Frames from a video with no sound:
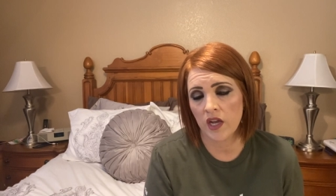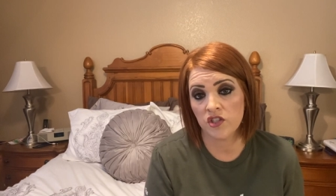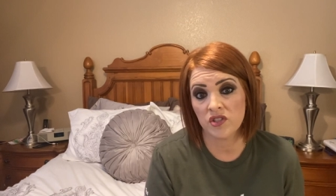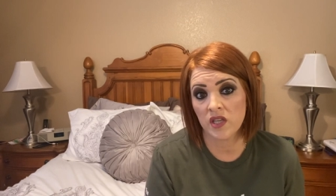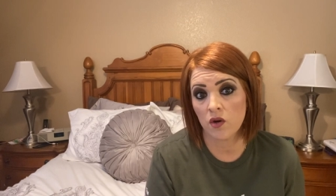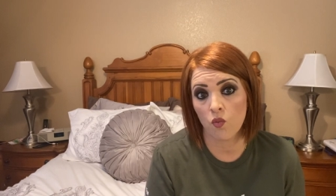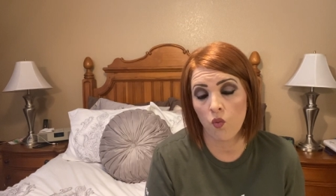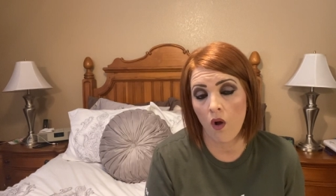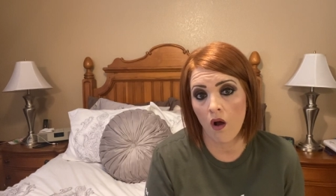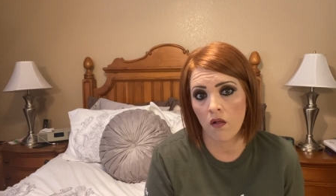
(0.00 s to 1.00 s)
I just hit a
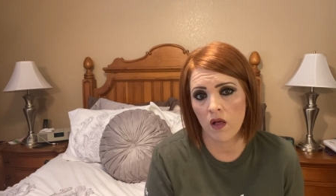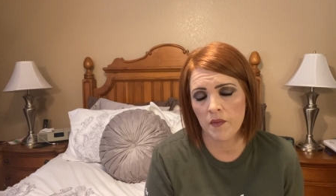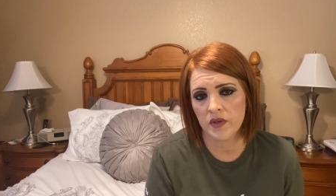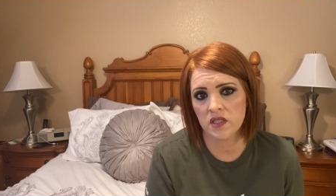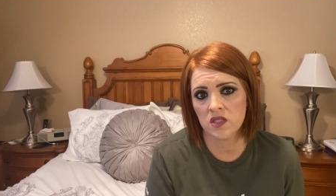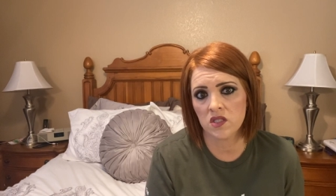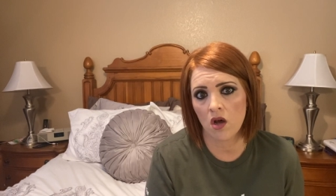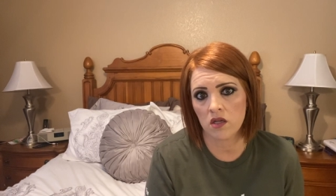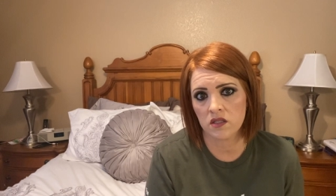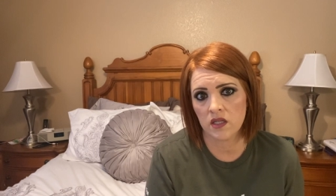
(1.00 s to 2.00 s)
wall. I'm
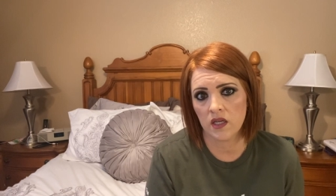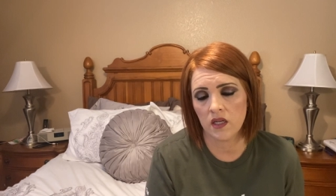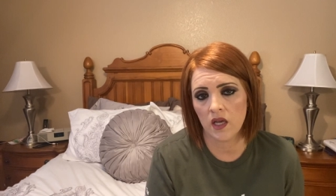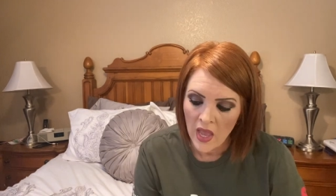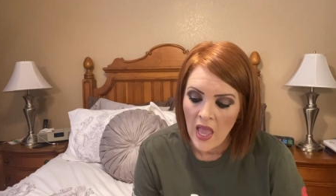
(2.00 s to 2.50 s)
exhausted.